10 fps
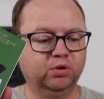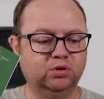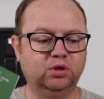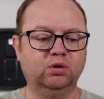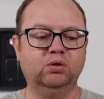
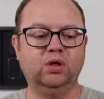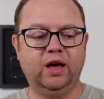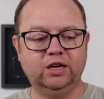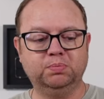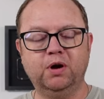Bluetooth
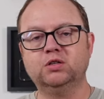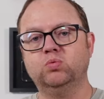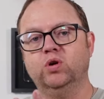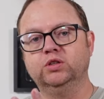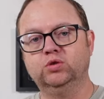Xbox
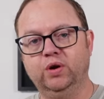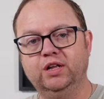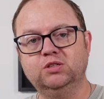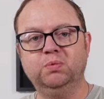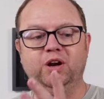One
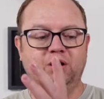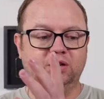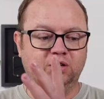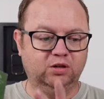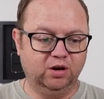
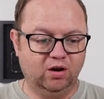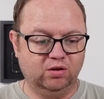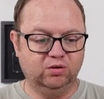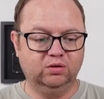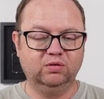transmitter
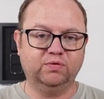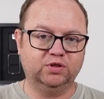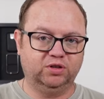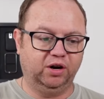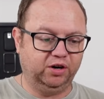dongle for
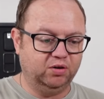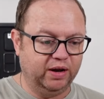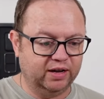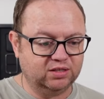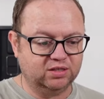stereo
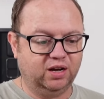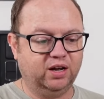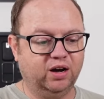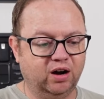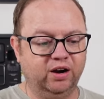
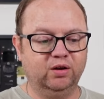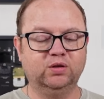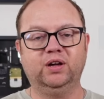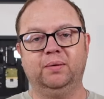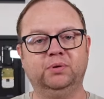headset audio
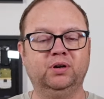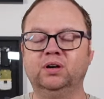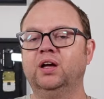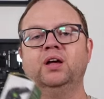adapter.